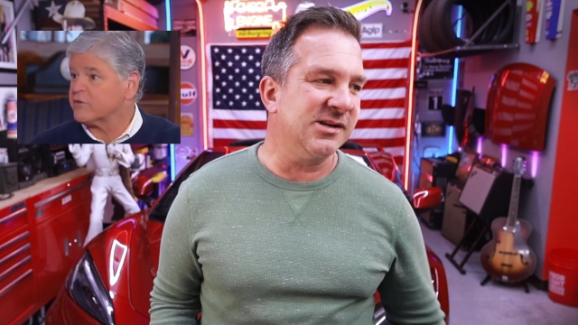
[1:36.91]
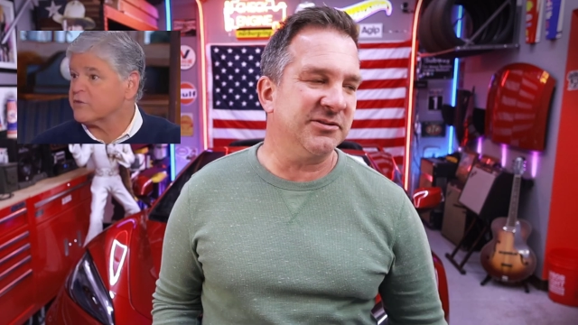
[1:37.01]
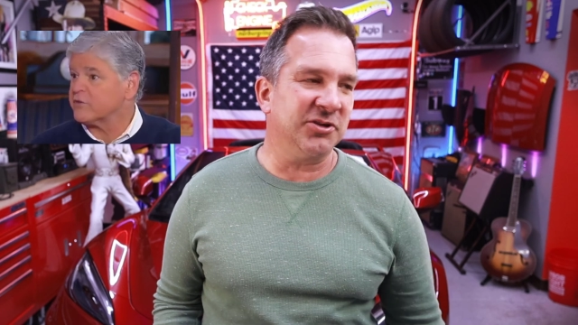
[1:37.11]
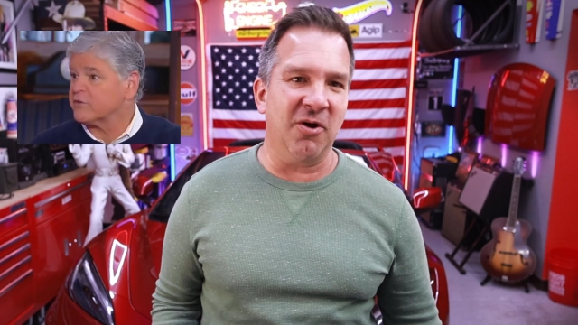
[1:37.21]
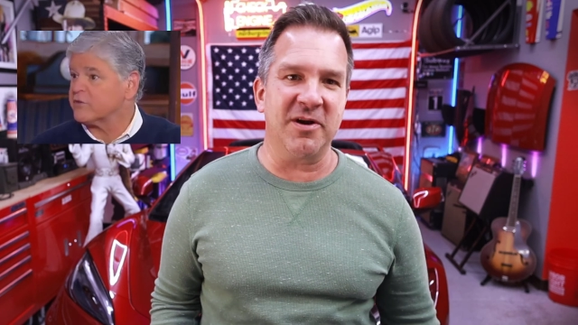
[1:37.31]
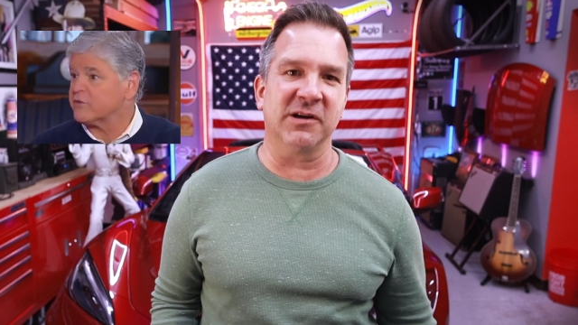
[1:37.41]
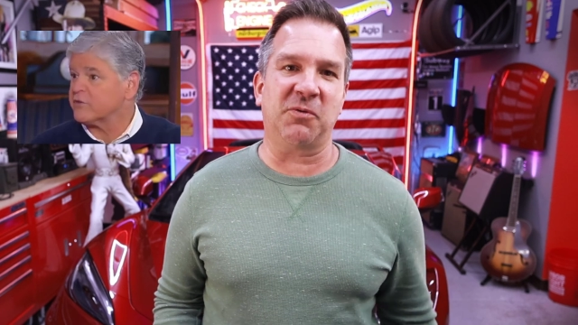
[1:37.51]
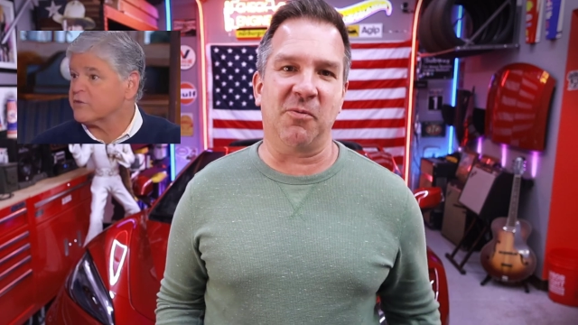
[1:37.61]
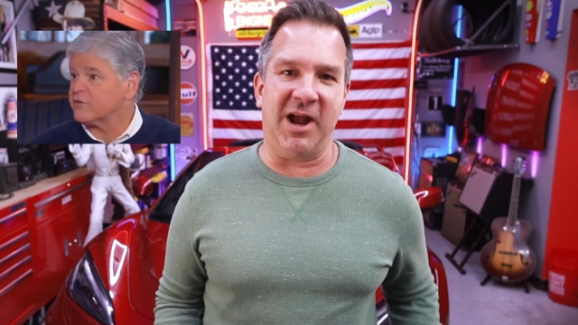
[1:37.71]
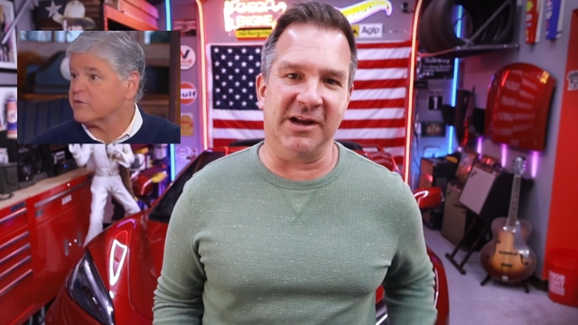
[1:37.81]
Speaker 1: So here's
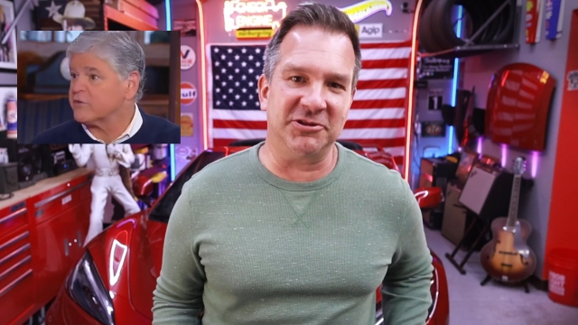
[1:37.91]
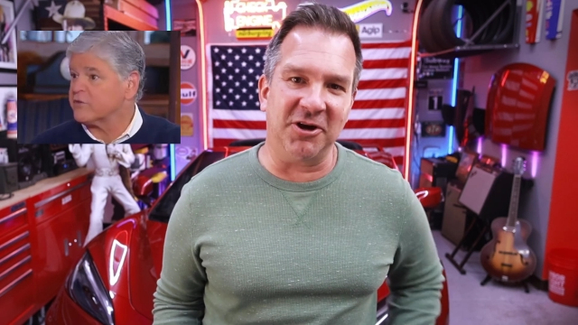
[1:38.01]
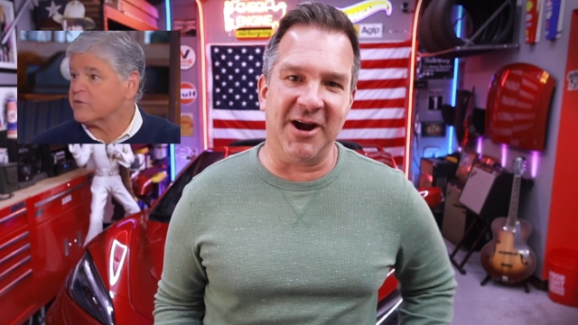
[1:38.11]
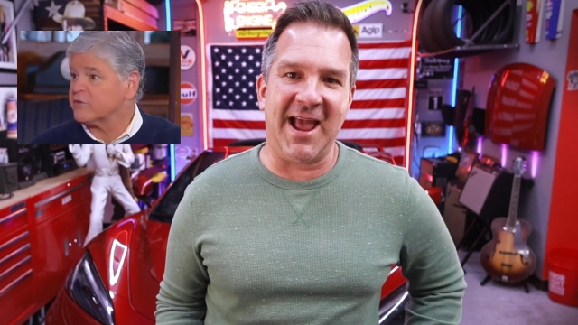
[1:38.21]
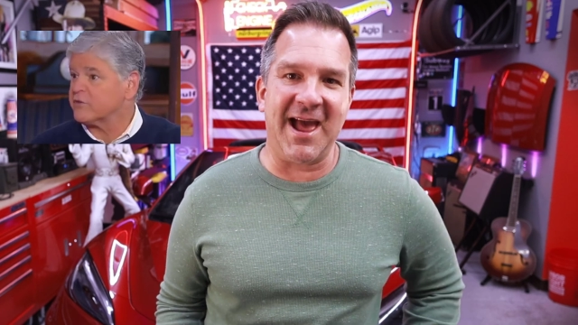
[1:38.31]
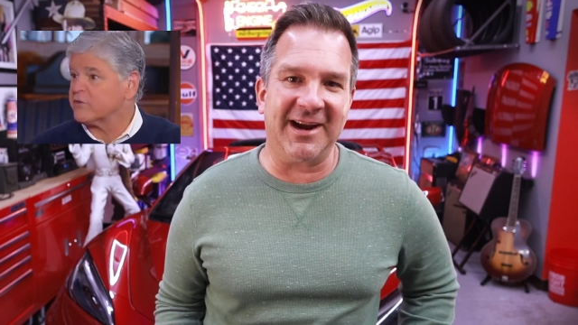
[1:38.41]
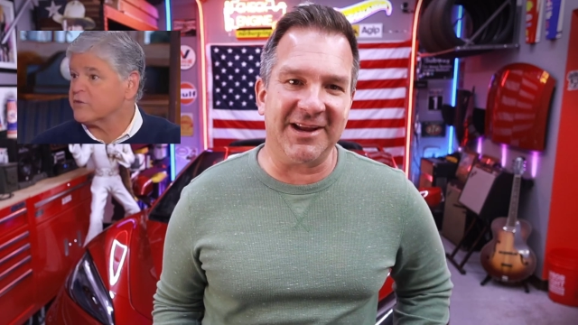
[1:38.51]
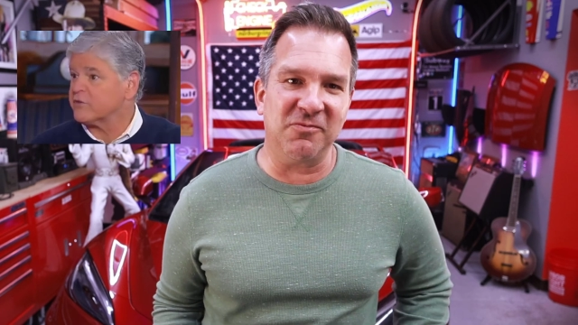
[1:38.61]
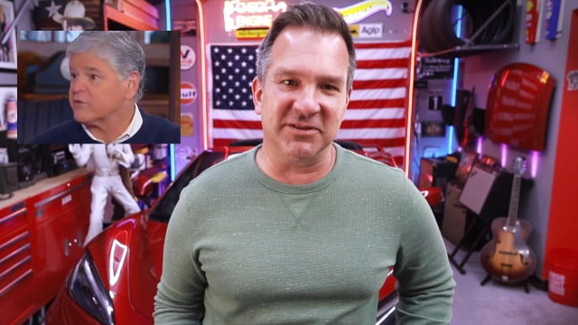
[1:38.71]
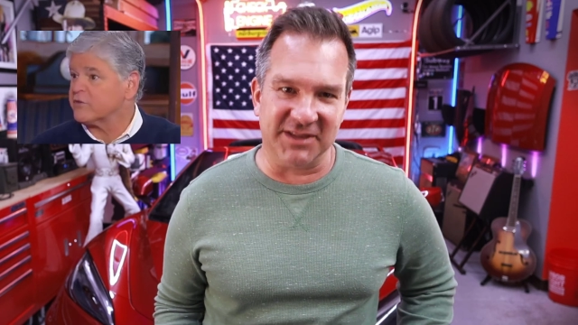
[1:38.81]
where we're at. Sean
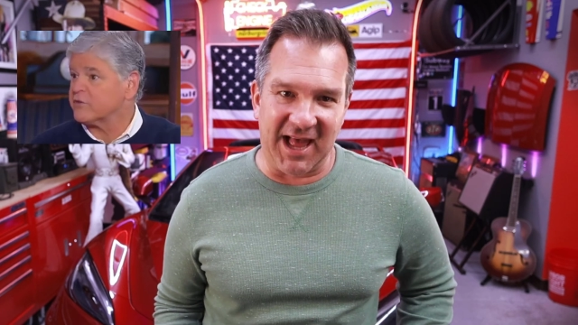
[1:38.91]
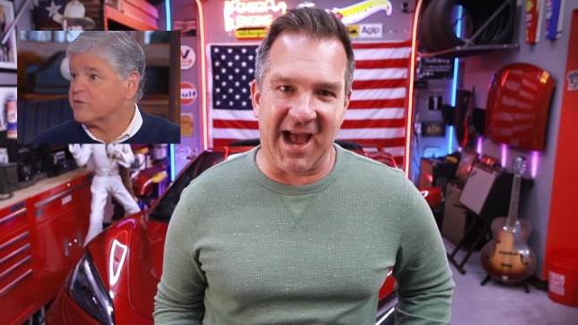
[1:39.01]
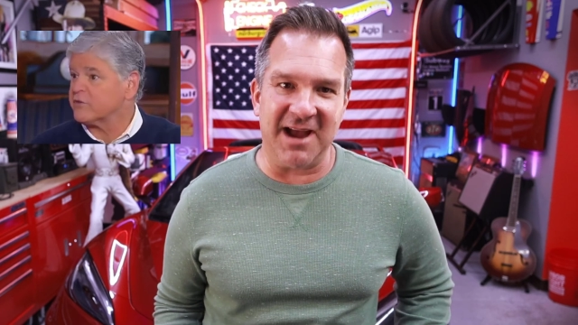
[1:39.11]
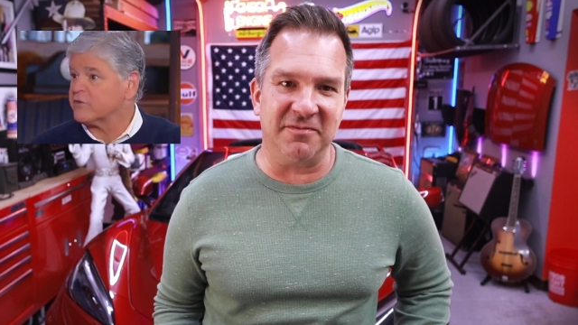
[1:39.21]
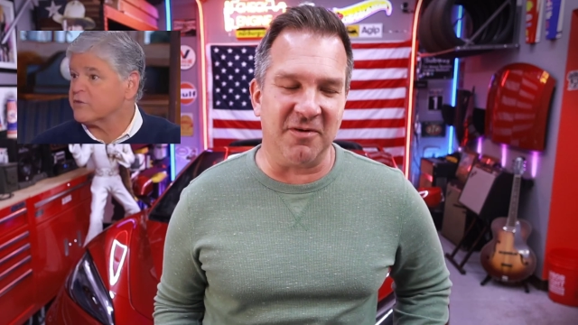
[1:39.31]
Hannity was live